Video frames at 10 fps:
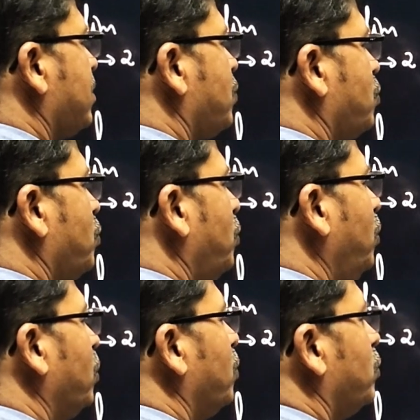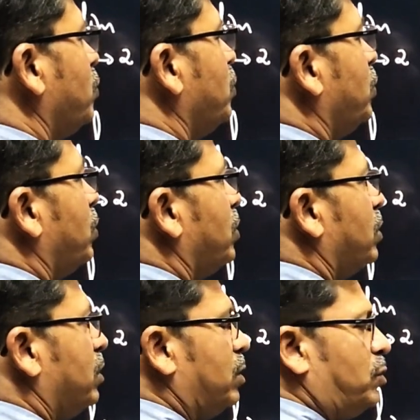2
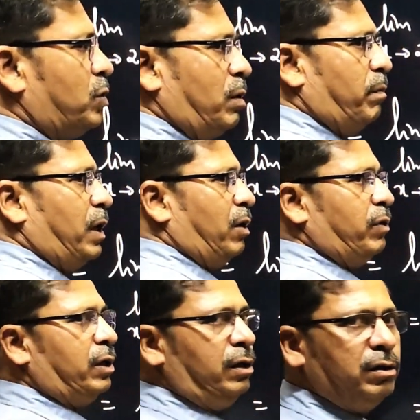to the power,